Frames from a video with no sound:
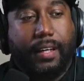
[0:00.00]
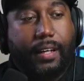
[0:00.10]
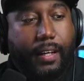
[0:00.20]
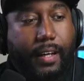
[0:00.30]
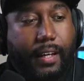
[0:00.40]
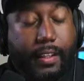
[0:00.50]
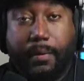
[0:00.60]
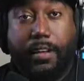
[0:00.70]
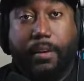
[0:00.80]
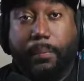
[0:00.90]
let me
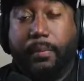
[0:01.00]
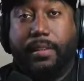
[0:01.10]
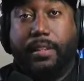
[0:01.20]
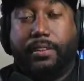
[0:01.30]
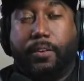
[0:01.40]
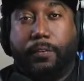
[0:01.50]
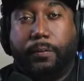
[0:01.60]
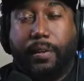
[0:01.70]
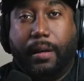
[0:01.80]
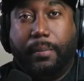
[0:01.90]
know. Put them in Discord for
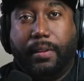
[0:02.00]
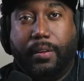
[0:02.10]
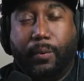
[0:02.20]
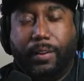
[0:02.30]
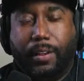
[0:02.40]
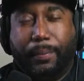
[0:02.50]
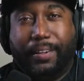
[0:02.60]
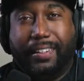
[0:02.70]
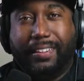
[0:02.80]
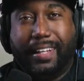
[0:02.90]
me. I'll be really
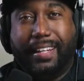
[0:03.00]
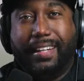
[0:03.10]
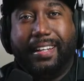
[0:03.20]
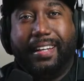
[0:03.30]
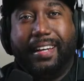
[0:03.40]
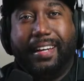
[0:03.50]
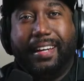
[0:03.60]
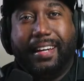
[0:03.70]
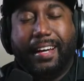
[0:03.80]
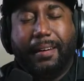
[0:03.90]
appreciated.
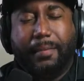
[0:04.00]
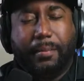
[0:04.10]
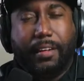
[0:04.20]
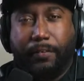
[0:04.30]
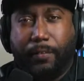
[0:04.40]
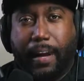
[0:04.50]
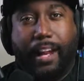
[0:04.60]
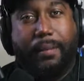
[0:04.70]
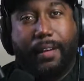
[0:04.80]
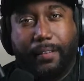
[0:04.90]
I'm looking for
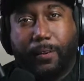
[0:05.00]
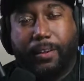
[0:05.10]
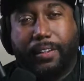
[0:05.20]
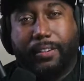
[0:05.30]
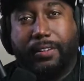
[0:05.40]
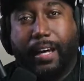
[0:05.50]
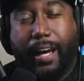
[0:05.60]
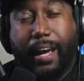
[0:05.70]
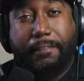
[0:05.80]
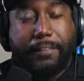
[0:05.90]
anime, of course. I
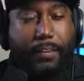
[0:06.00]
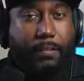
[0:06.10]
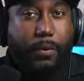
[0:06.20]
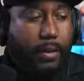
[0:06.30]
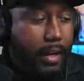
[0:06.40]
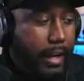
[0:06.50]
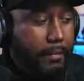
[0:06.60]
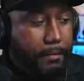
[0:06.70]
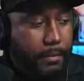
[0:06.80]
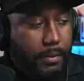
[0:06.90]
have a
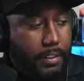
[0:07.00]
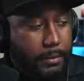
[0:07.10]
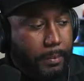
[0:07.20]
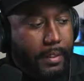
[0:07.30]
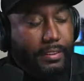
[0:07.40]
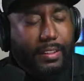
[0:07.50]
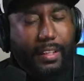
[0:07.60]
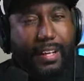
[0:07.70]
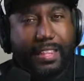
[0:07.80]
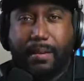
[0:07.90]
few displays.
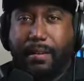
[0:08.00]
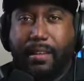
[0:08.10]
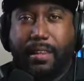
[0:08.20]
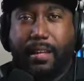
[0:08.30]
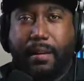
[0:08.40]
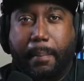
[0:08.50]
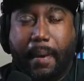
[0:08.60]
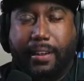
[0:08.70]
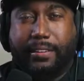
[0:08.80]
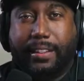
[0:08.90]
The
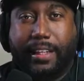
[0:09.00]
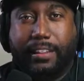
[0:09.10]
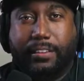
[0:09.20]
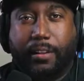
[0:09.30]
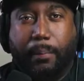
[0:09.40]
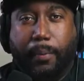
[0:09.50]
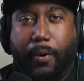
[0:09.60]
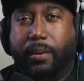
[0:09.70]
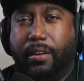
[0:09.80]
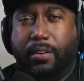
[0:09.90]
mounting kits are
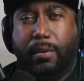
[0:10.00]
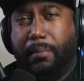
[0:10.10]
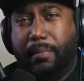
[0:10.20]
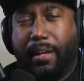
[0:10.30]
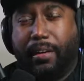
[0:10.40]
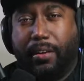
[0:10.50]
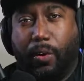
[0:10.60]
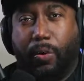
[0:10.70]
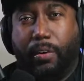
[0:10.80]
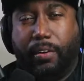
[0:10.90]
broken or like
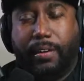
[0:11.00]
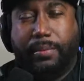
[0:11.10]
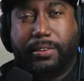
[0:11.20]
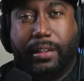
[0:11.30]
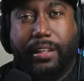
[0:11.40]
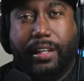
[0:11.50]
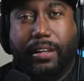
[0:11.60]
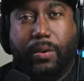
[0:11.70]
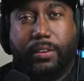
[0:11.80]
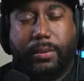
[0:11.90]
old on them, so I need to get
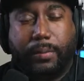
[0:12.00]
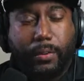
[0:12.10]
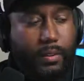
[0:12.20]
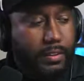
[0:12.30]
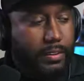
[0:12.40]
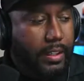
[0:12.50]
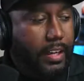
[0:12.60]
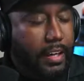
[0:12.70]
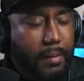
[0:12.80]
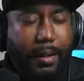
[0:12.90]
some new ones.
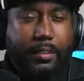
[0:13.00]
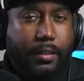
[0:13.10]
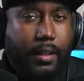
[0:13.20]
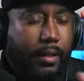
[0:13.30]
But I